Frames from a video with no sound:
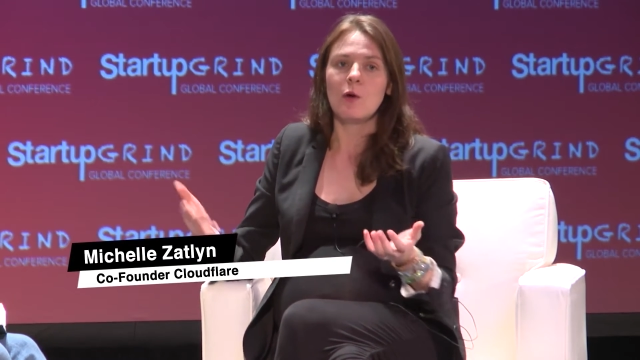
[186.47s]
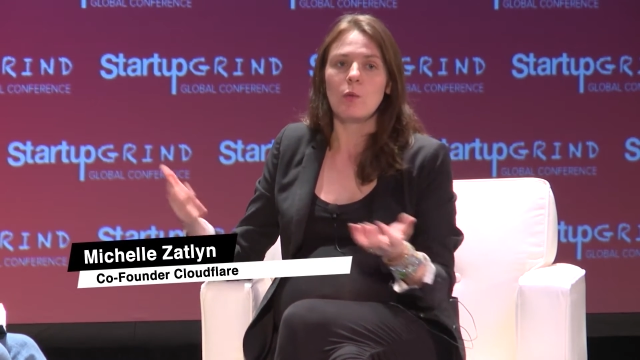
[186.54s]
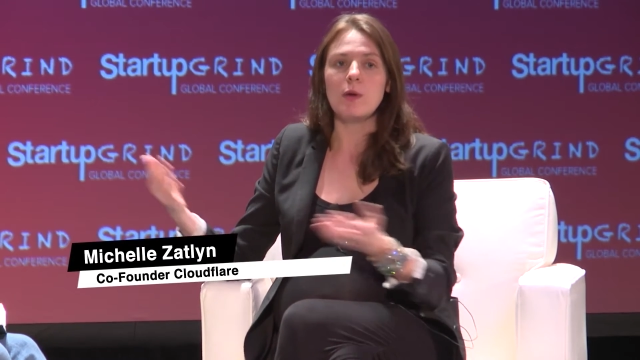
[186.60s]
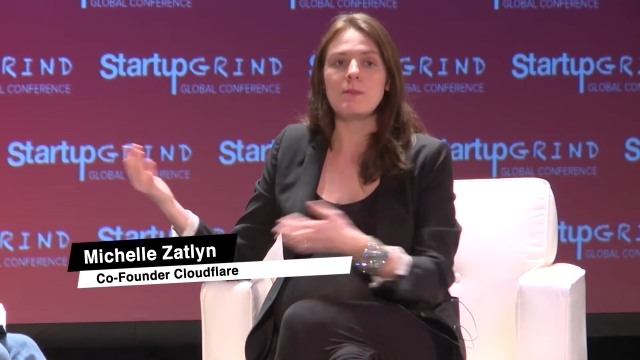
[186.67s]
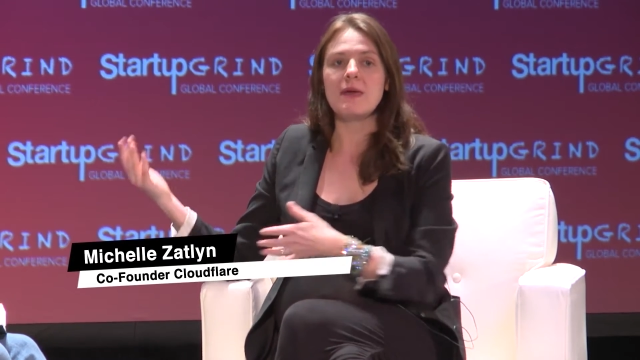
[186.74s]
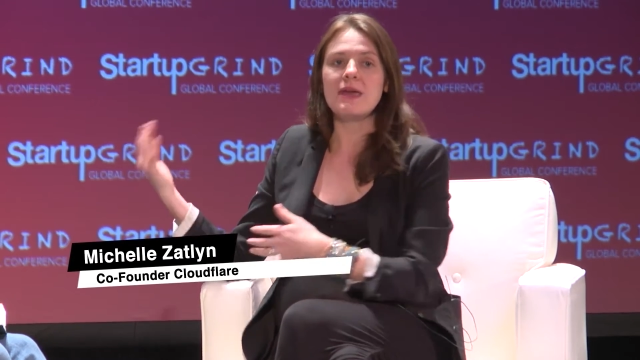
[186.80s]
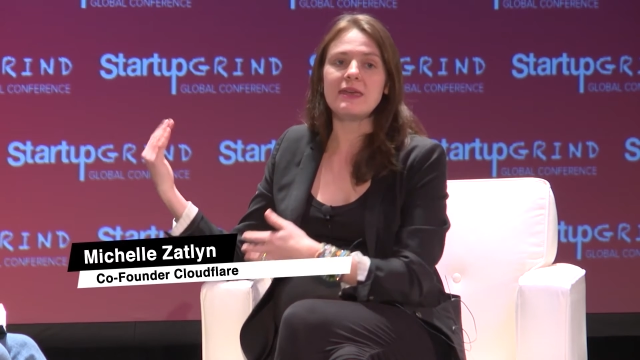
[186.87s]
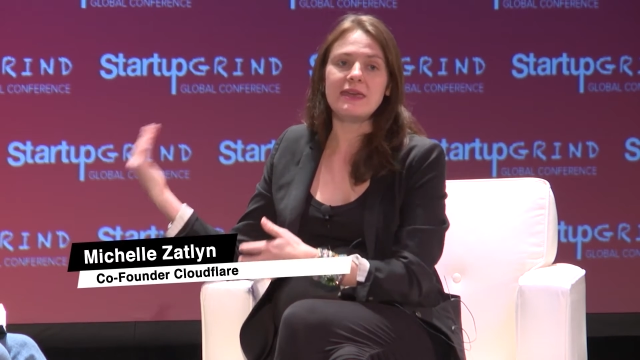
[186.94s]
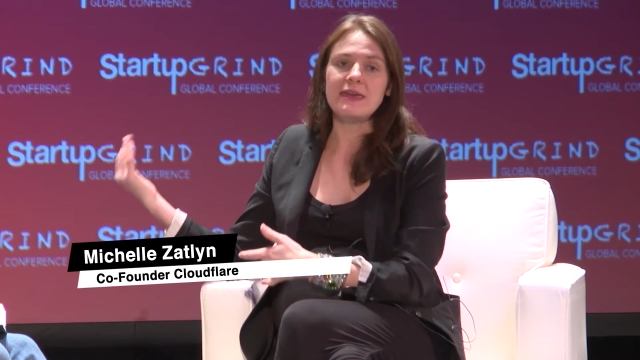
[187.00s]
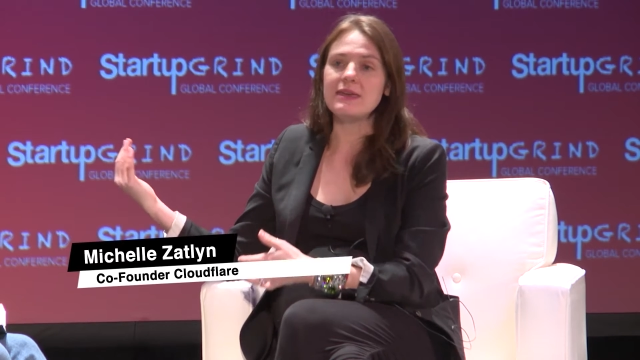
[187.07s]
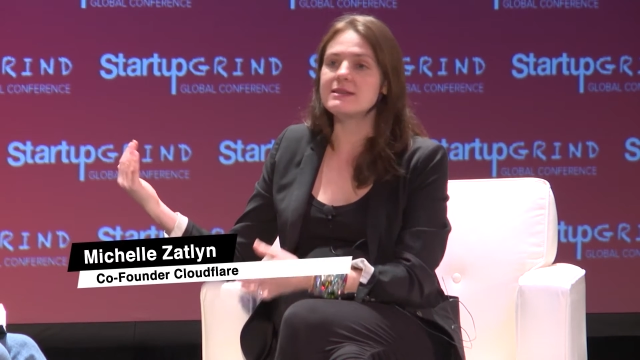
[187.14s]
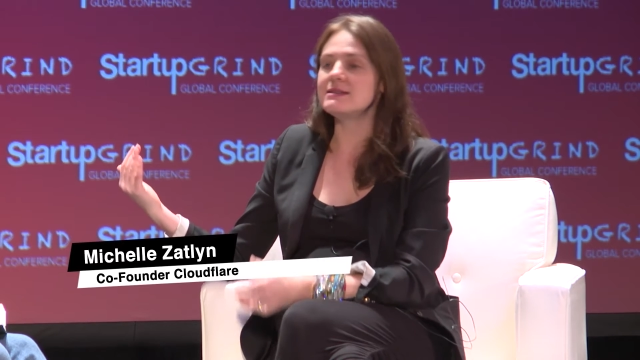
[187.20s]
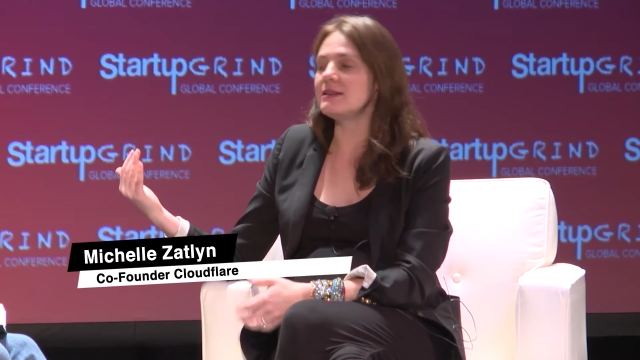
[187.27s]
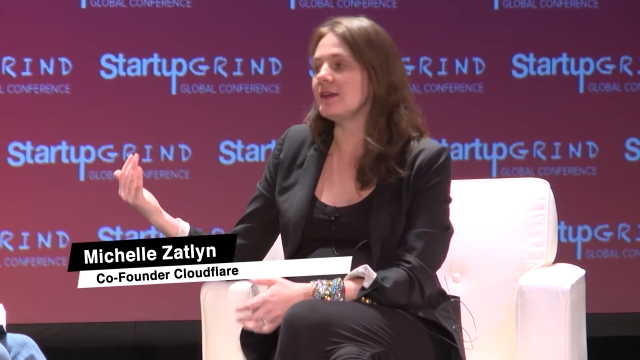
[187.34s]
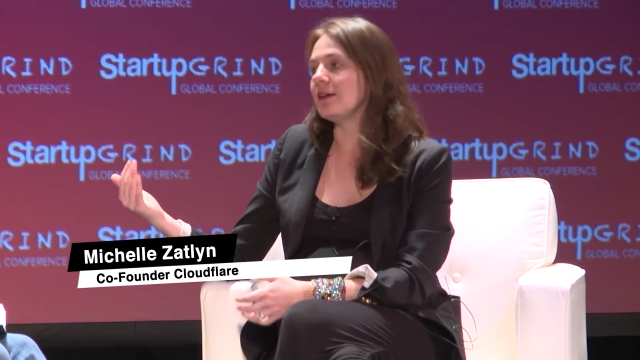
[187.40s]
we make
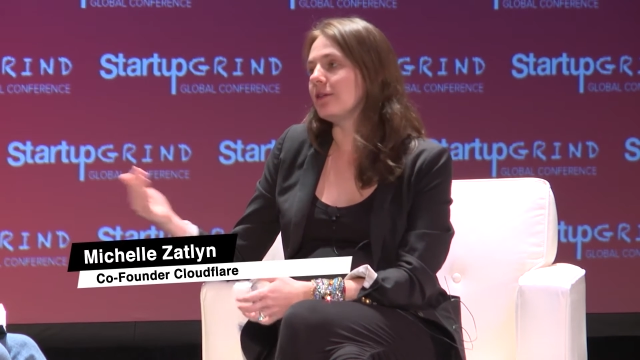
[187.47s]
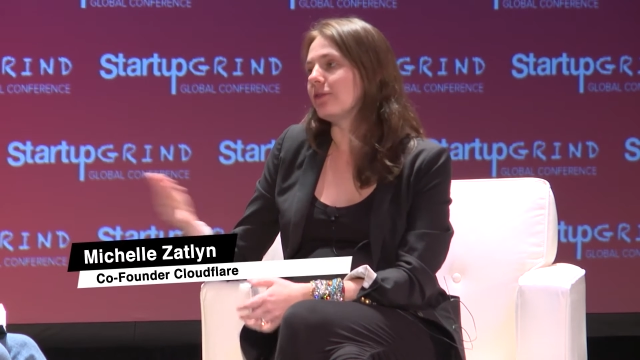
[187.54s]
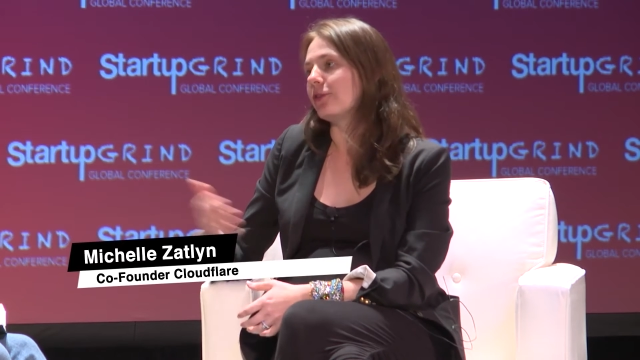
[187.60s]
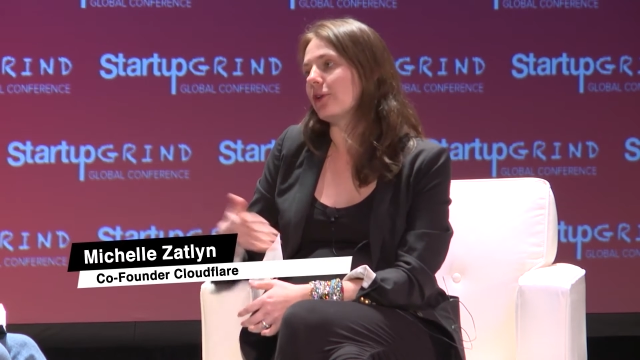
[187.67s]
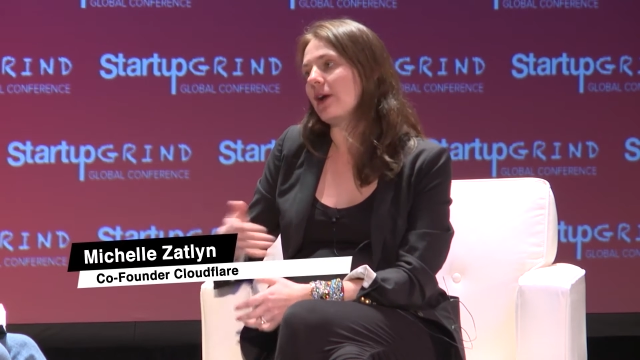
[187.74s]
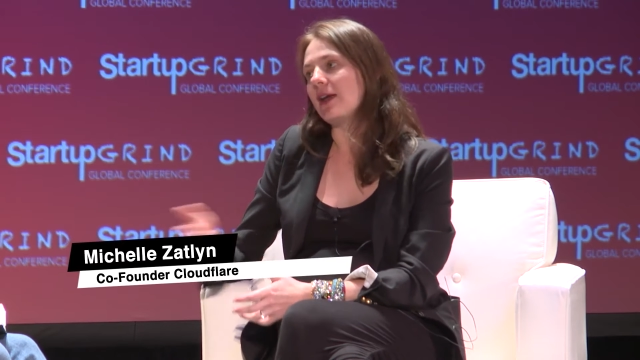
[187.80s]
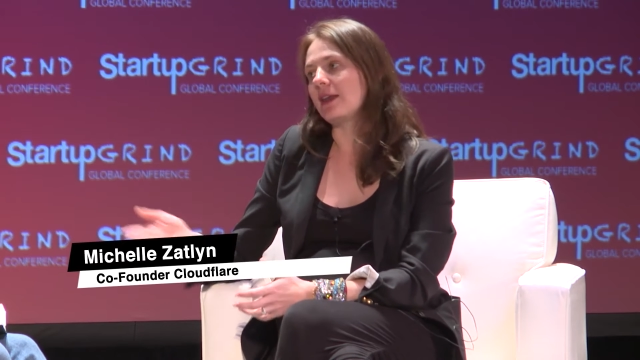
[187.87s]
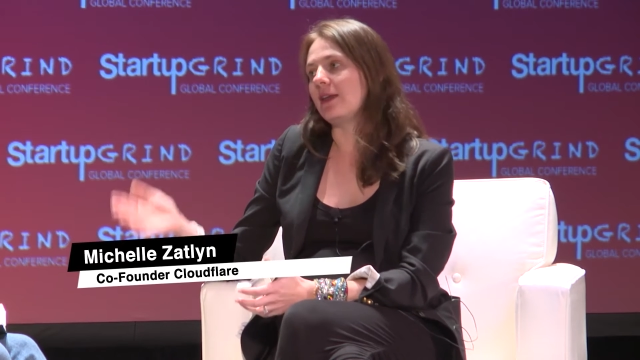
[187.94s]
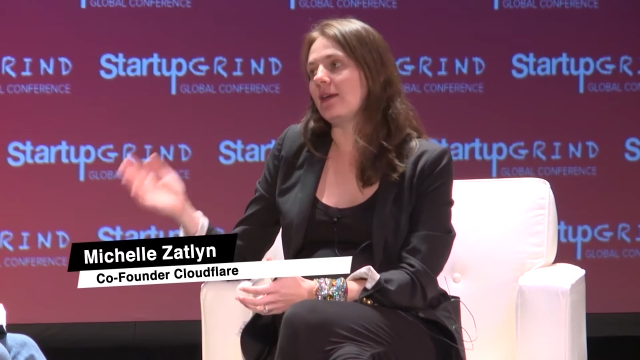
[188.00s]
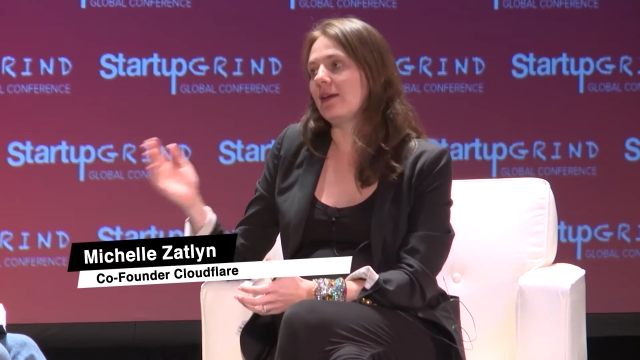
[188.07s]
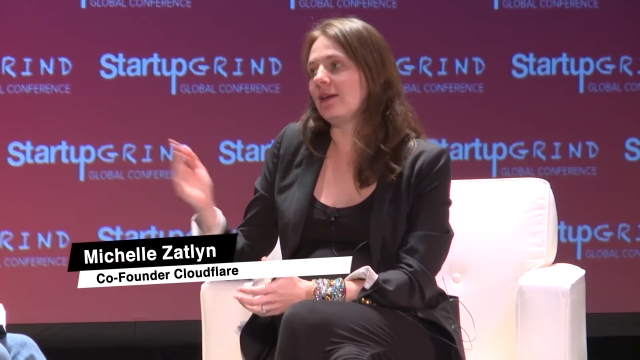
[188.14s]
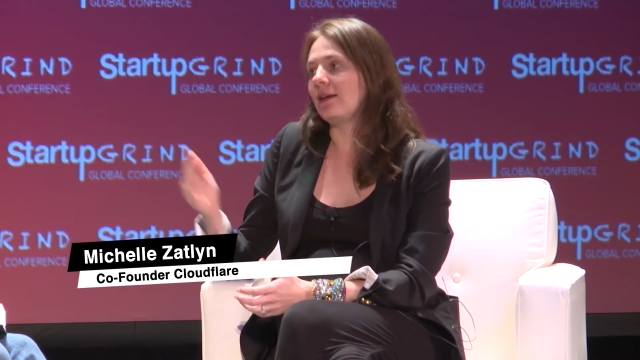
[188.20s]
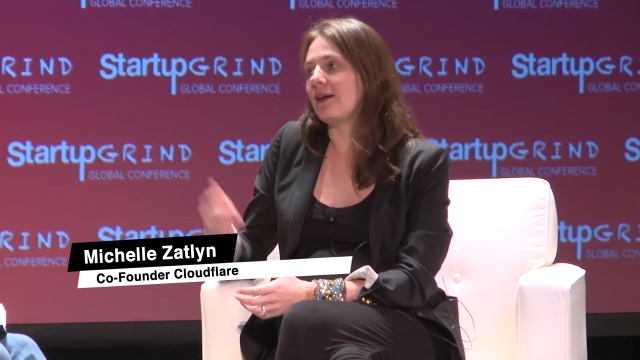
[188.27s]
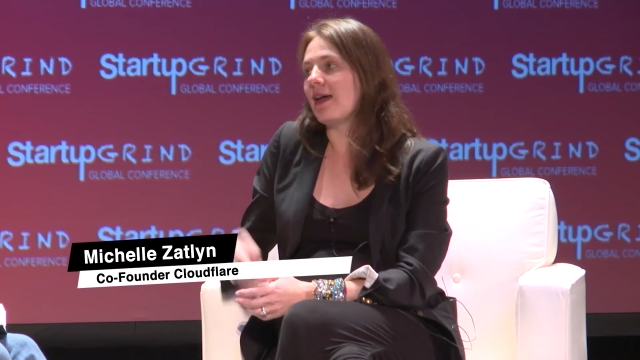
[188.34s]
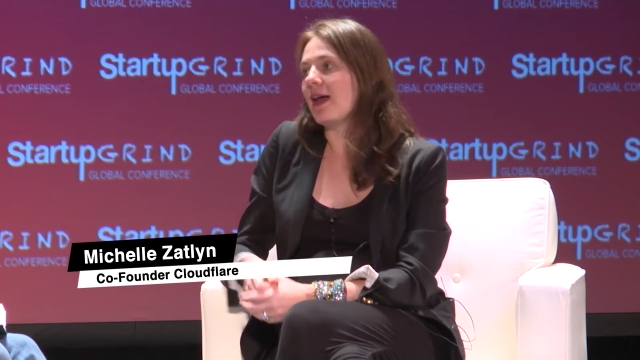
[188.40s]
easy for
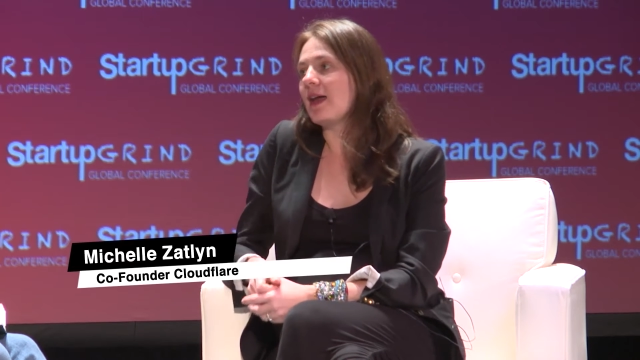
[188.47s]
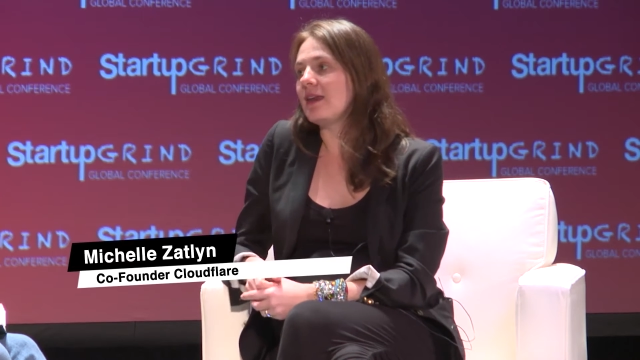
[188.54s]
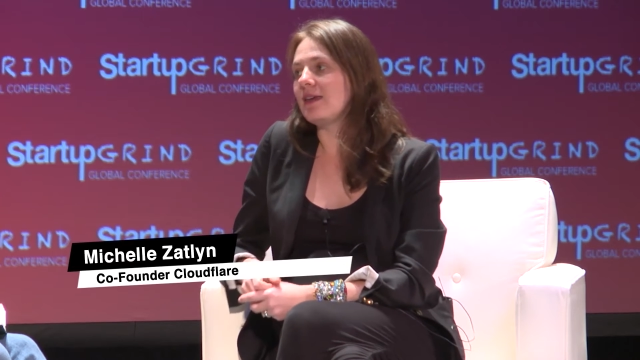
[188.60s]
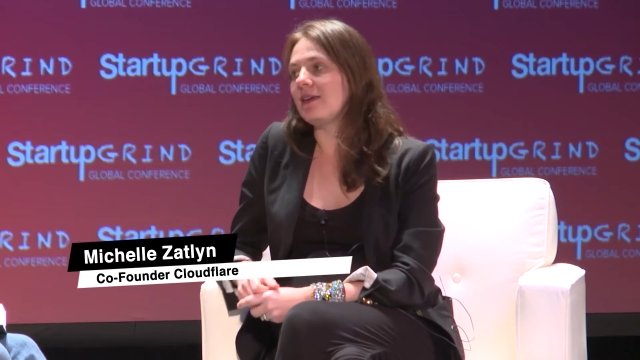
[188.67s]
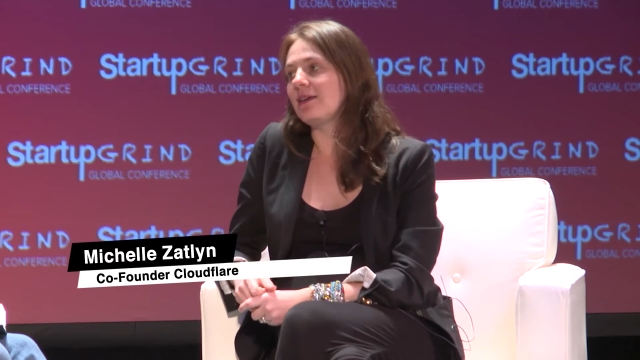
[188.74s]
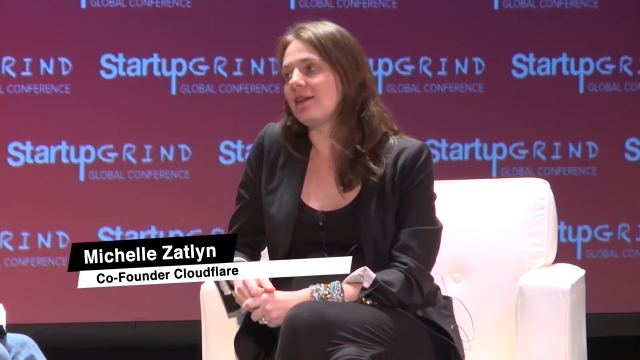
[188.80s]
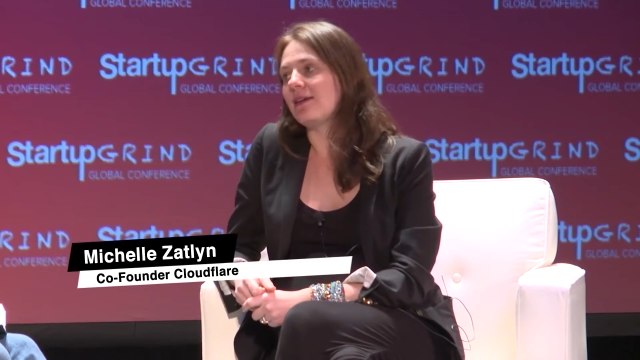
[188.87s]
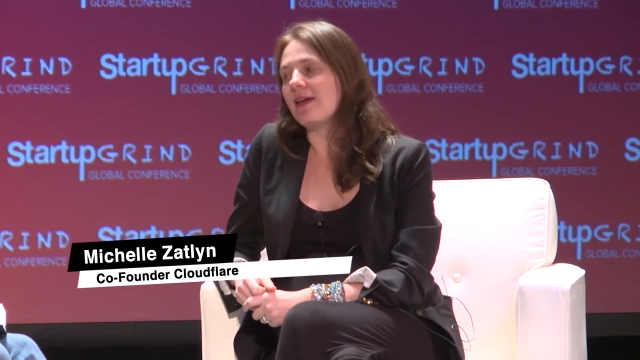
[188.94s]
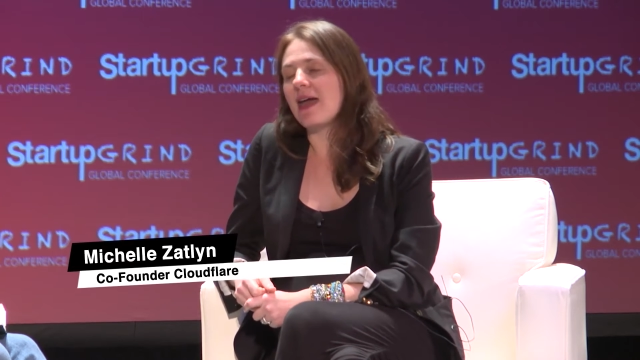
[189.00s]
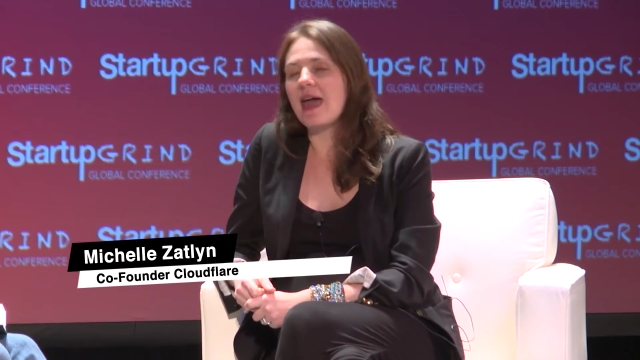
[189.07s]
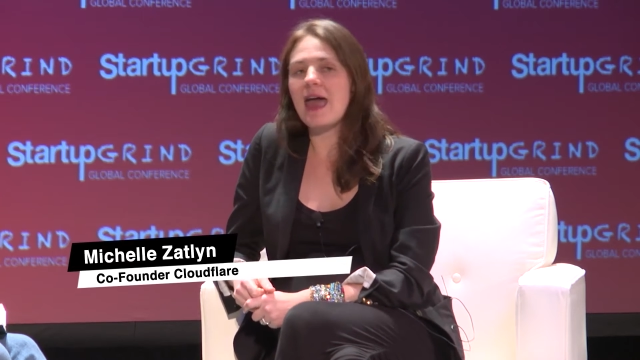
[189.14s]
any, any,